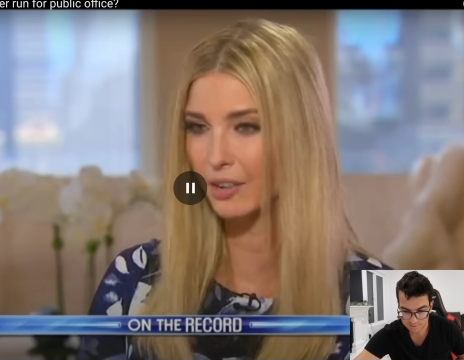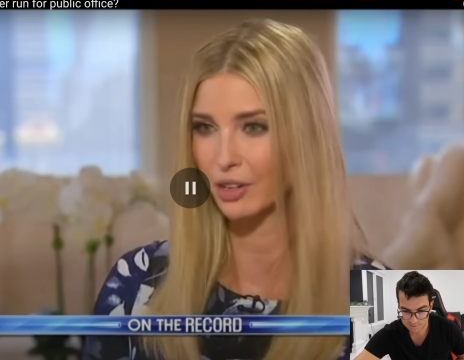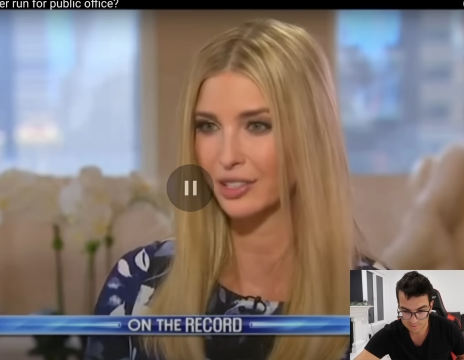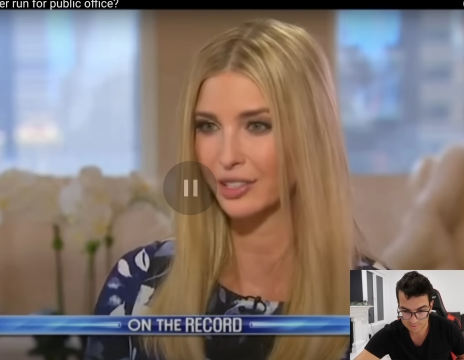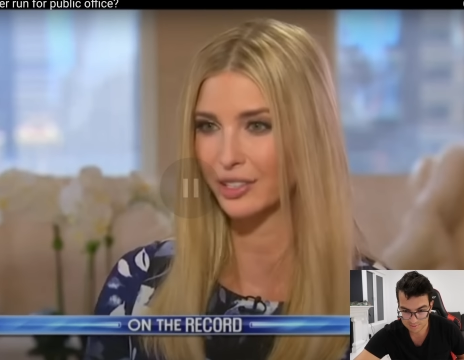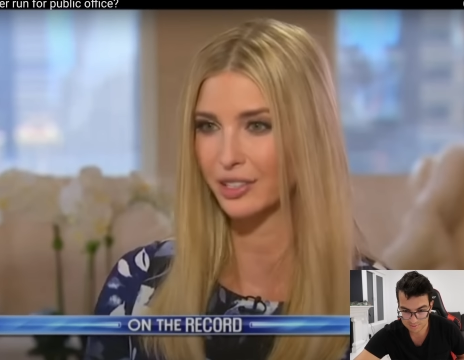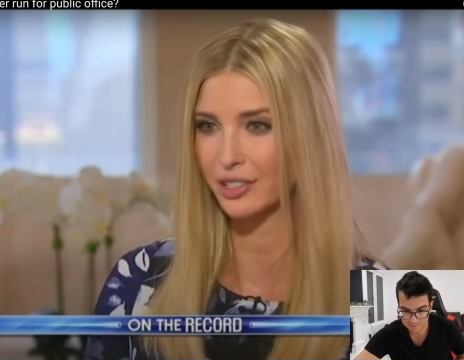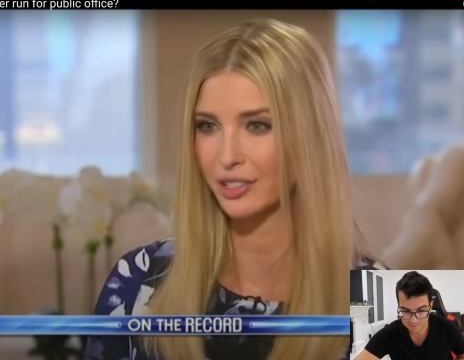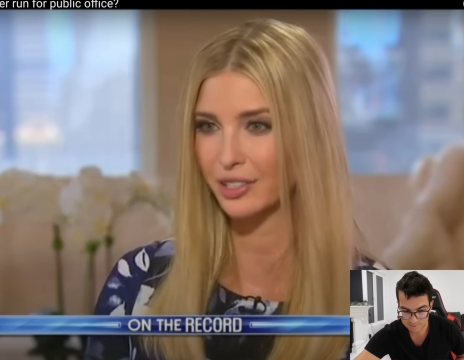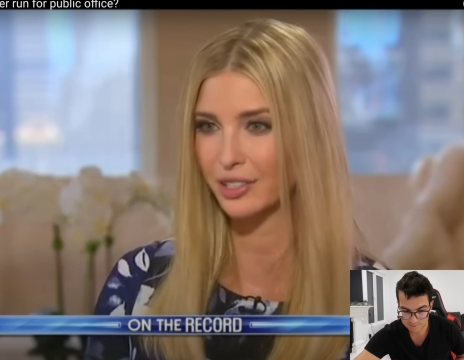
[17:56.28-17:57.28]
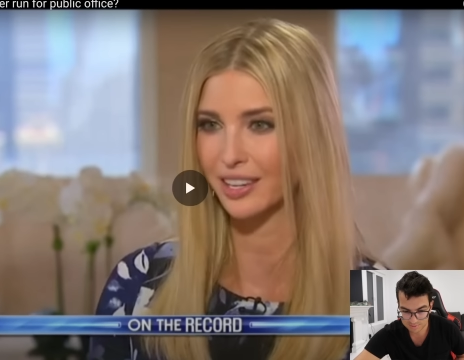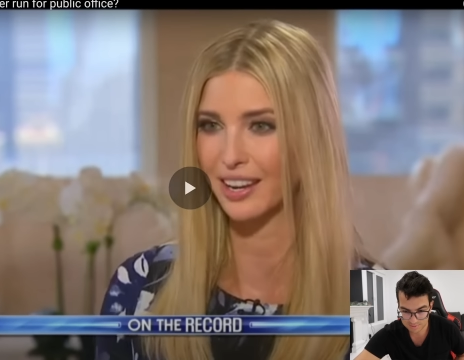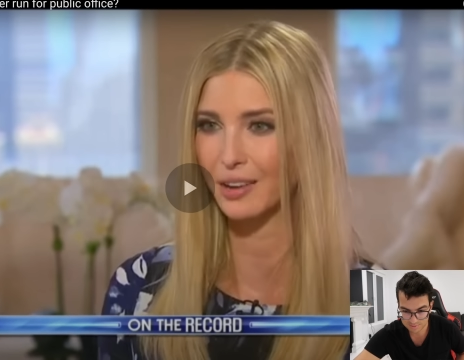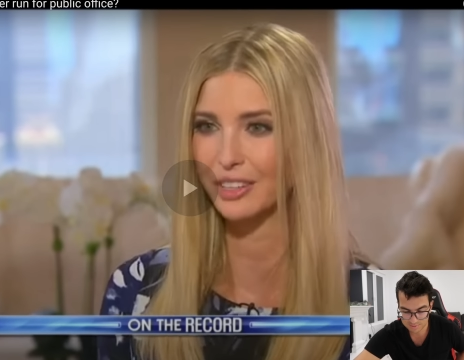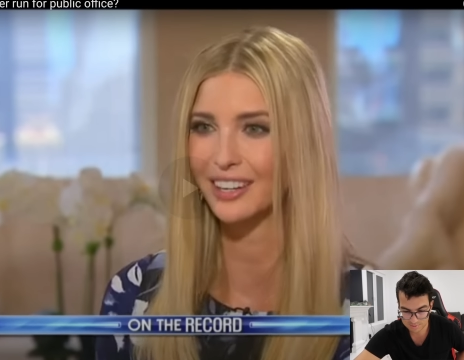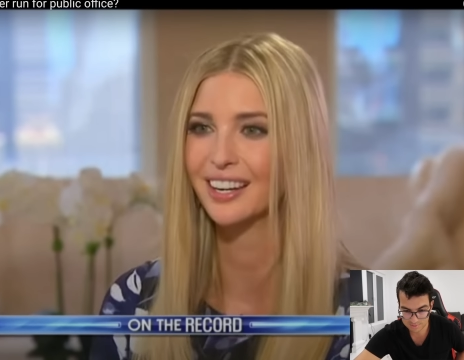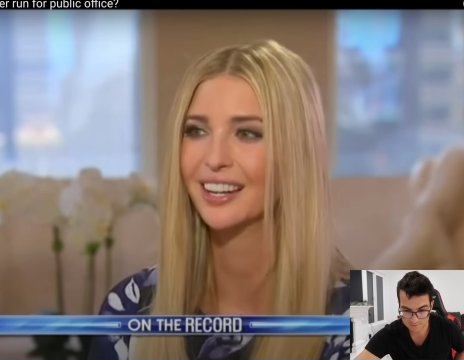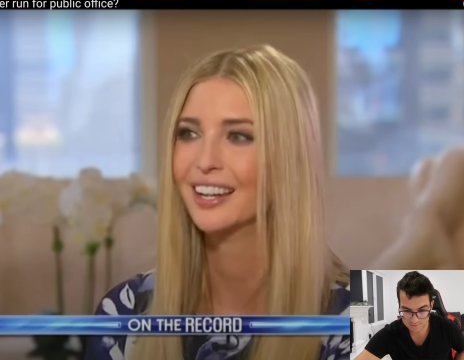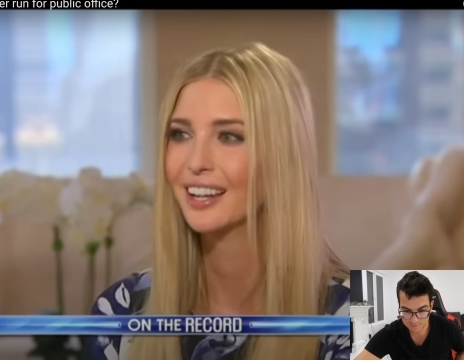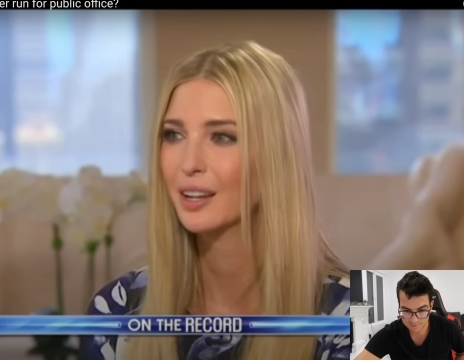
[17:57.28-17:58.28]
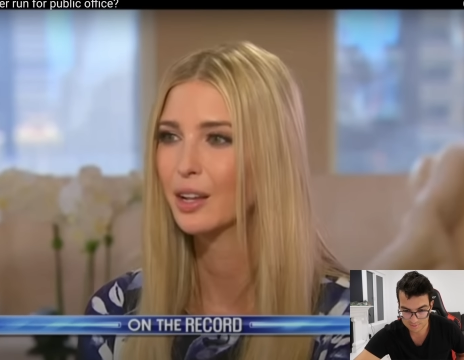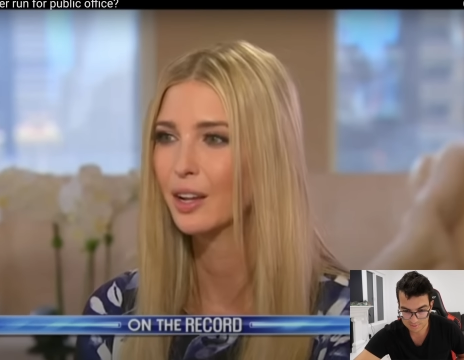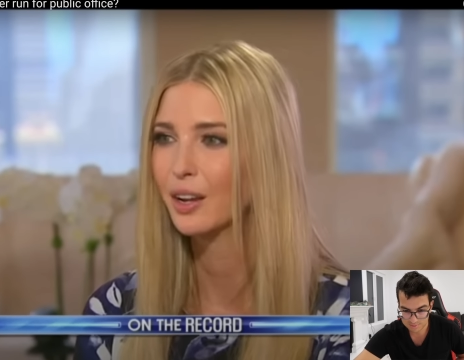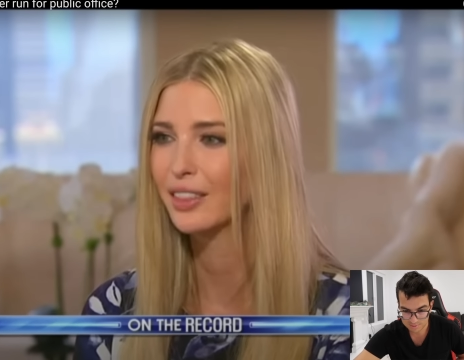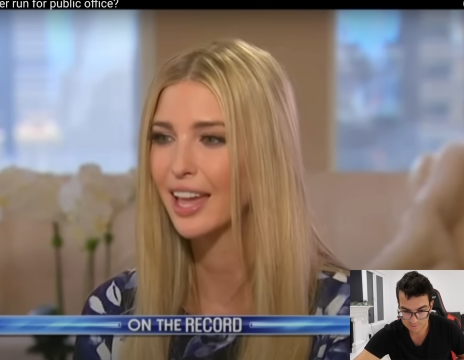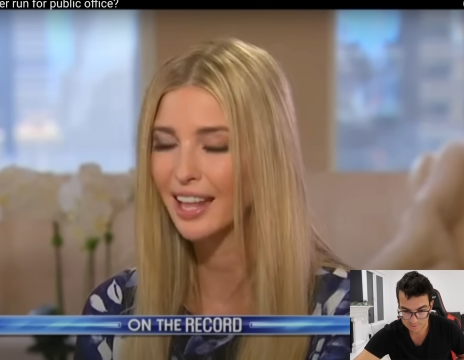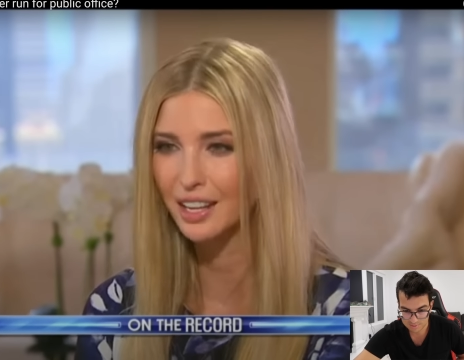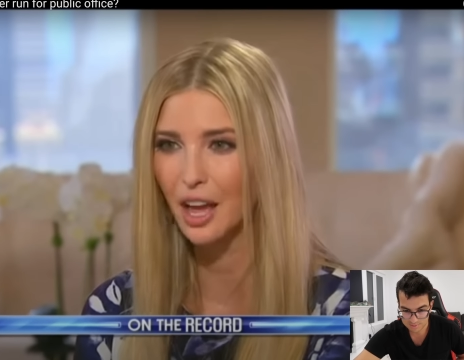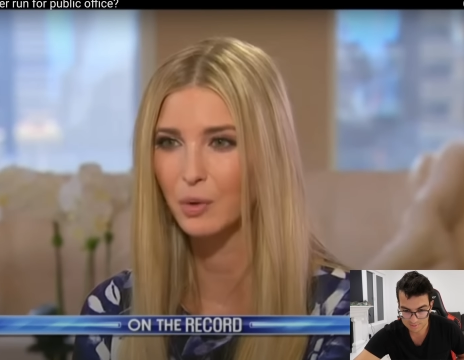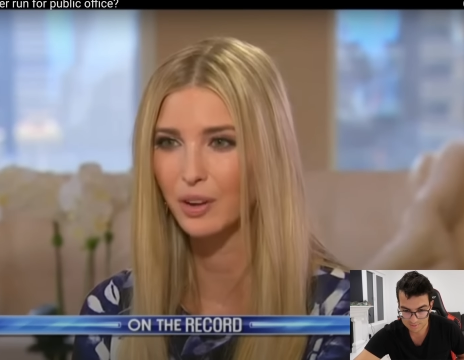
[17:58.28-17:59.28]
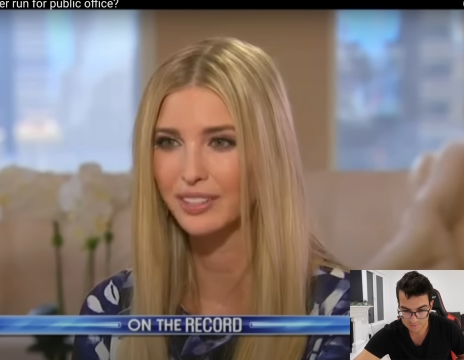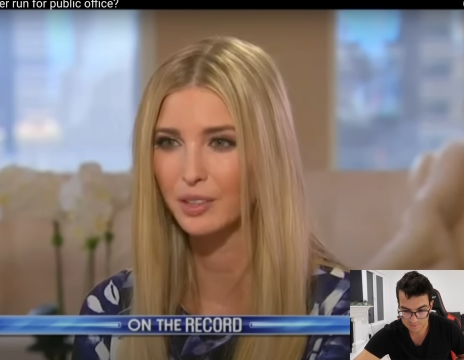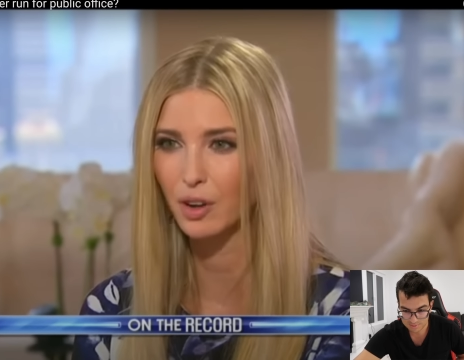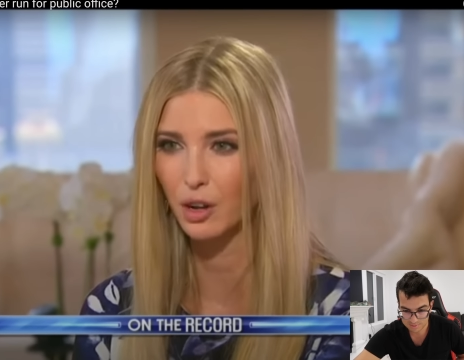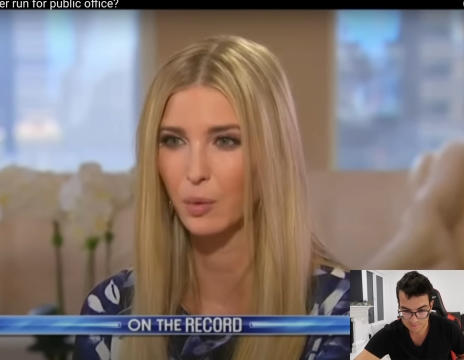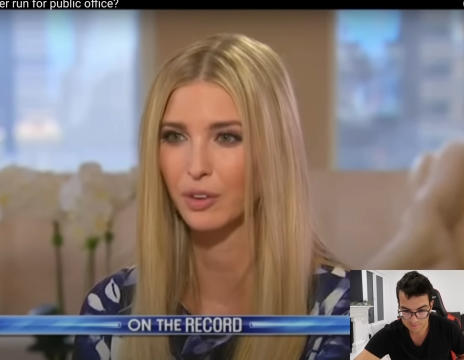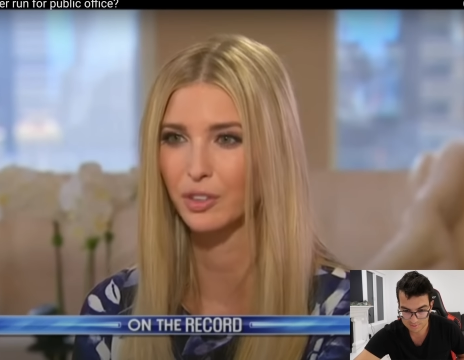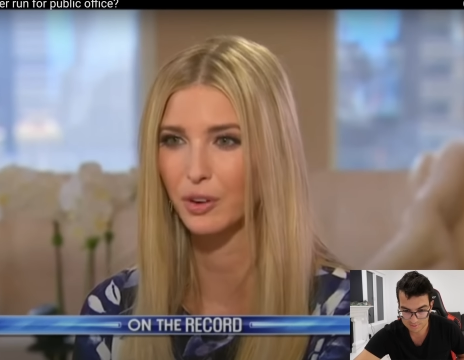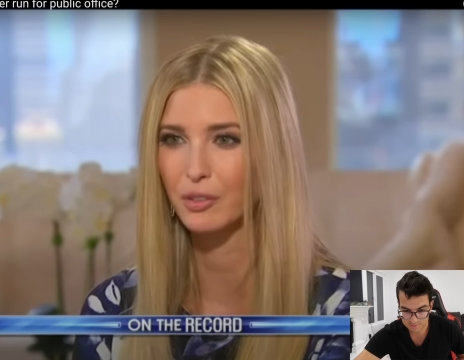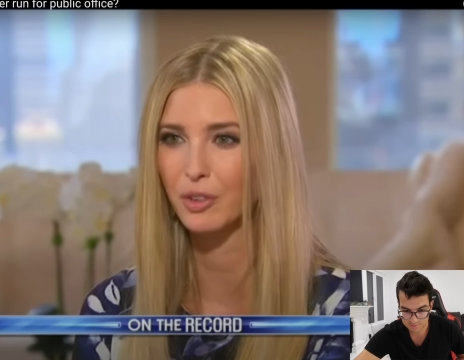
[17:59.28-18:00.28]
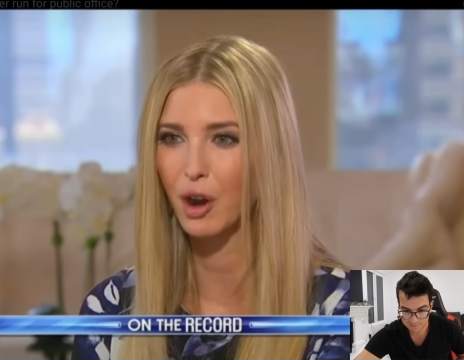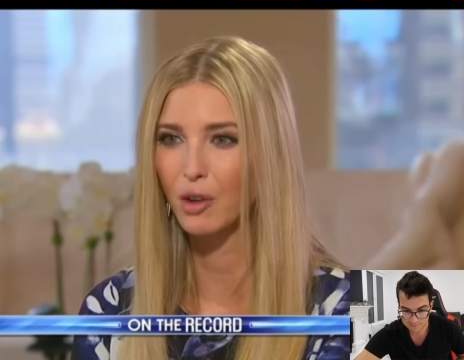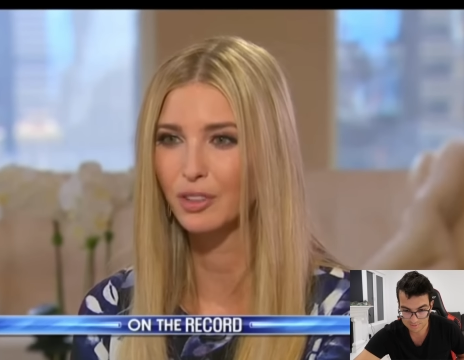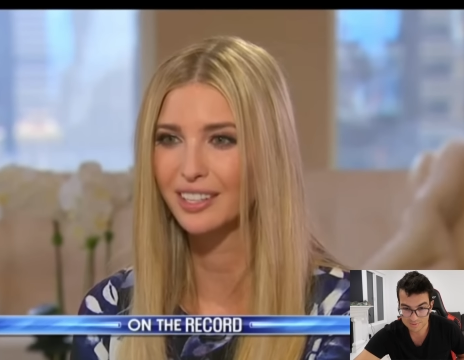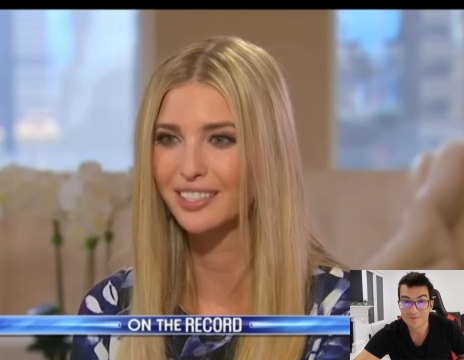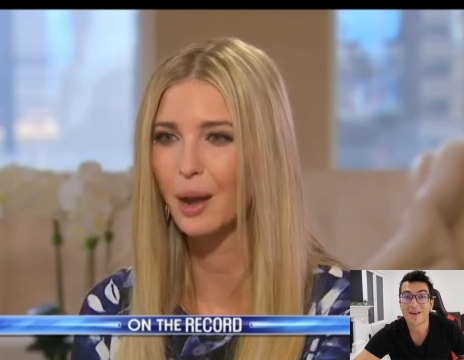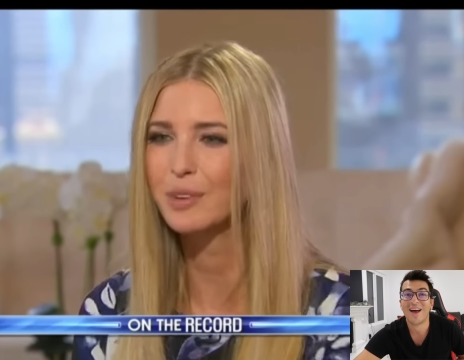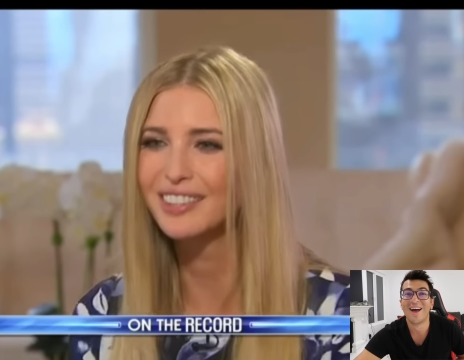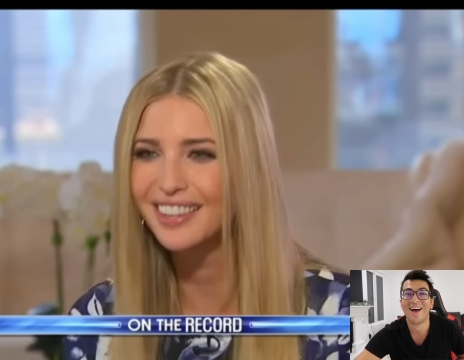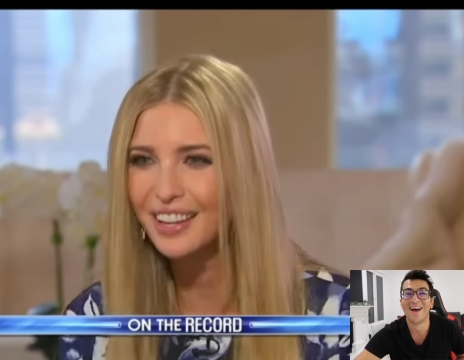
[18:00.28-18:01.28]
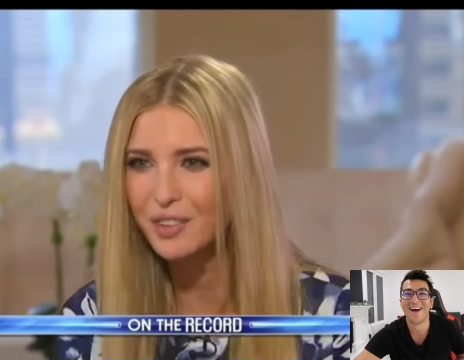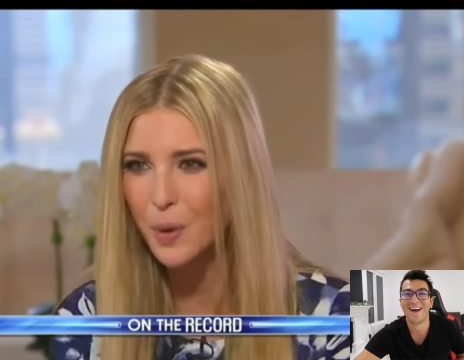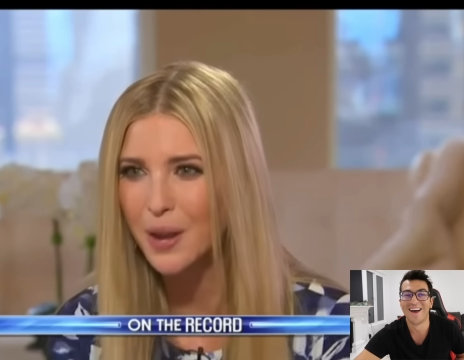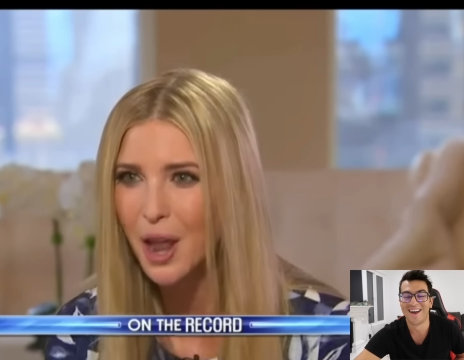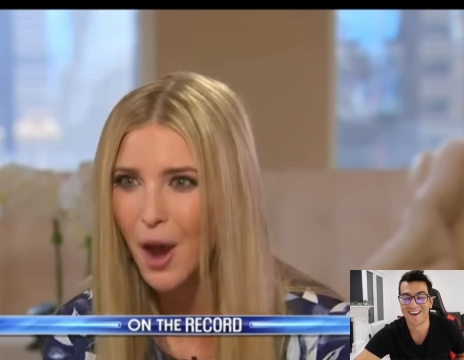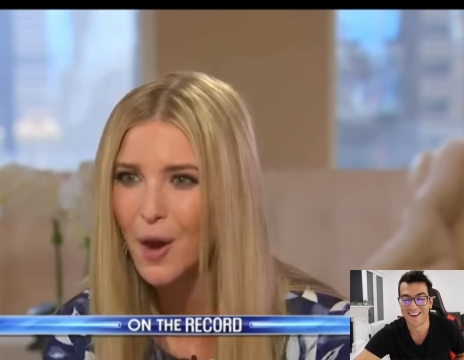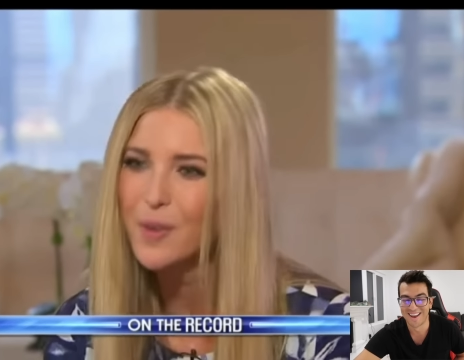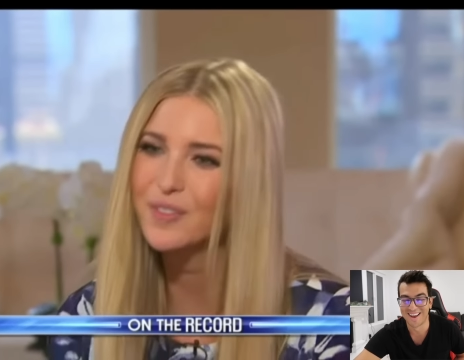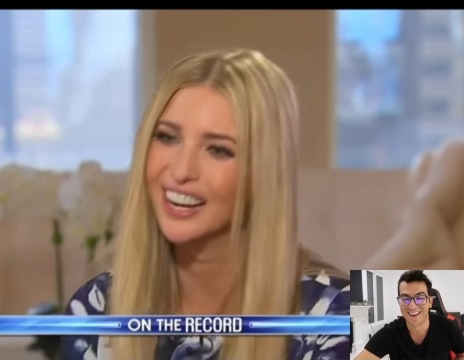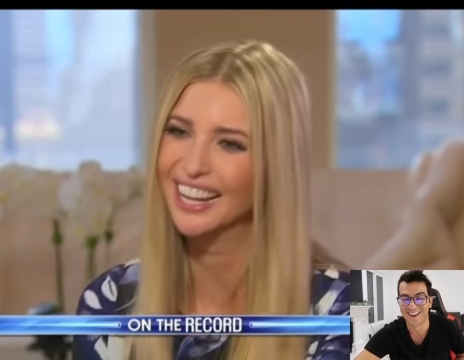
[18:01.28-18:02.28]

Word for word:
Speaker 1: never say never. The headline was Ivanka wants to run for office. I'm just going to give you a no, but,